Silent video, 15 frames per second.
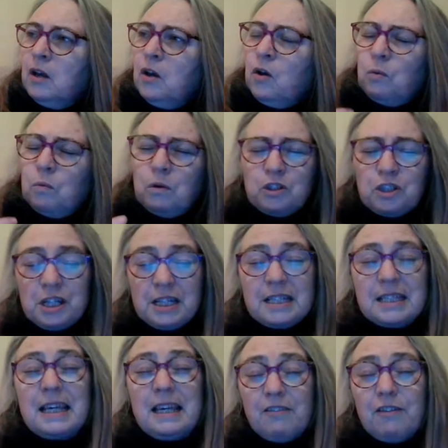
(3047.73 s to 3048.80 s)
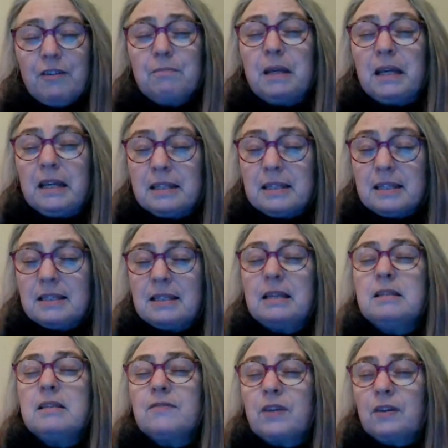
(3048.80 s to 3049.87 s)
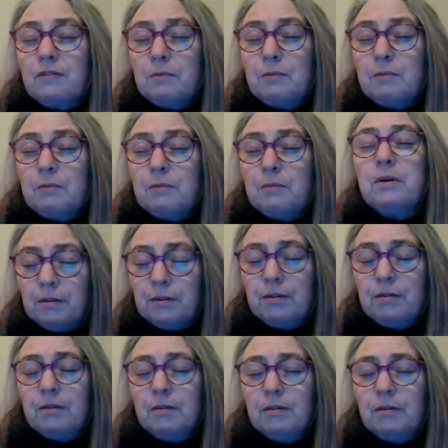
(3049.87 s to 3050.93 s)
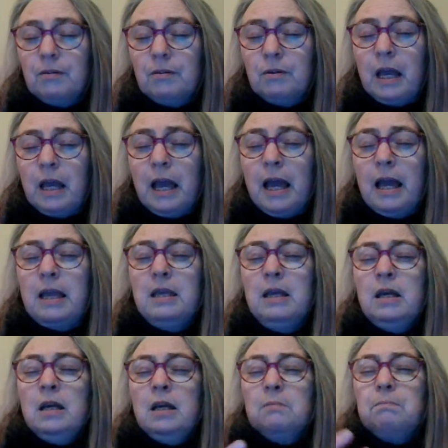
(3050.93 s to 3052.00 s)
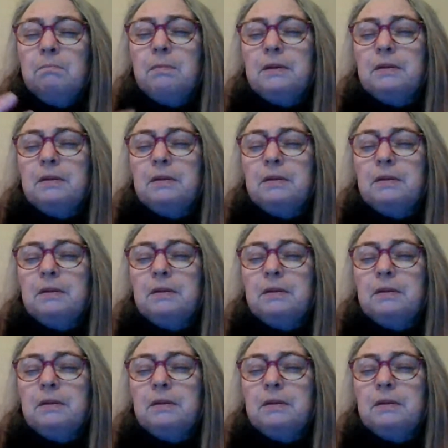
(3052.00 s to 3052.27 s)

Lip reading: what she's giving me is the sense of giving birth, okay,